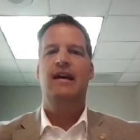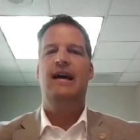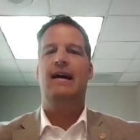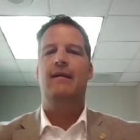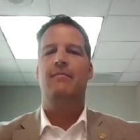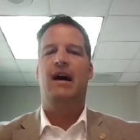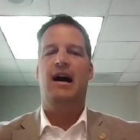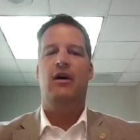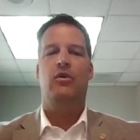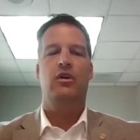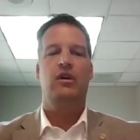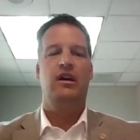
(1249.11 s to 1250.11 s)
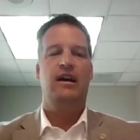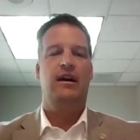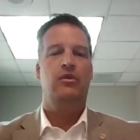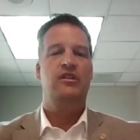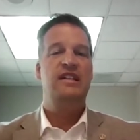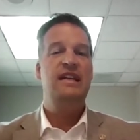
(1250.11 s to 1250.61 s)
Um, our
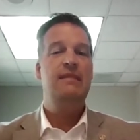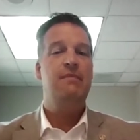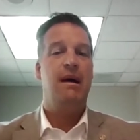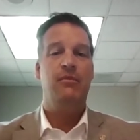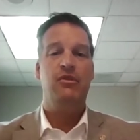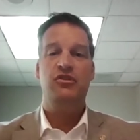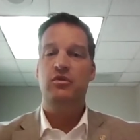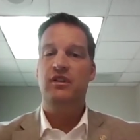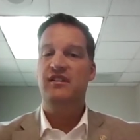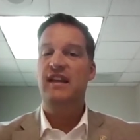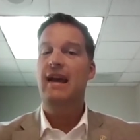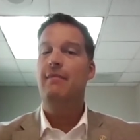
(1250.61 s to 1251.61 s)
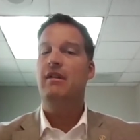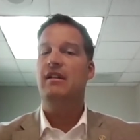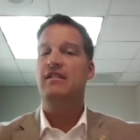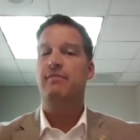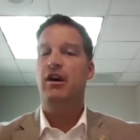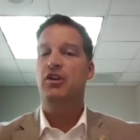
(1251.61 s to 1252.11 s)
our team members do the same, and
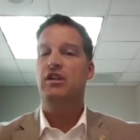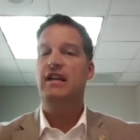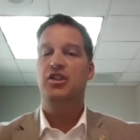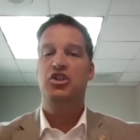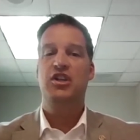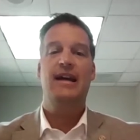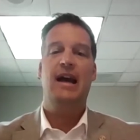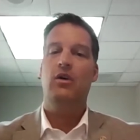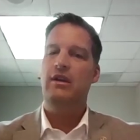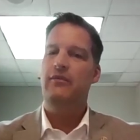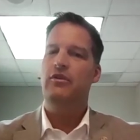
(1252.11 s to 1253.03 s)
especially at checkout.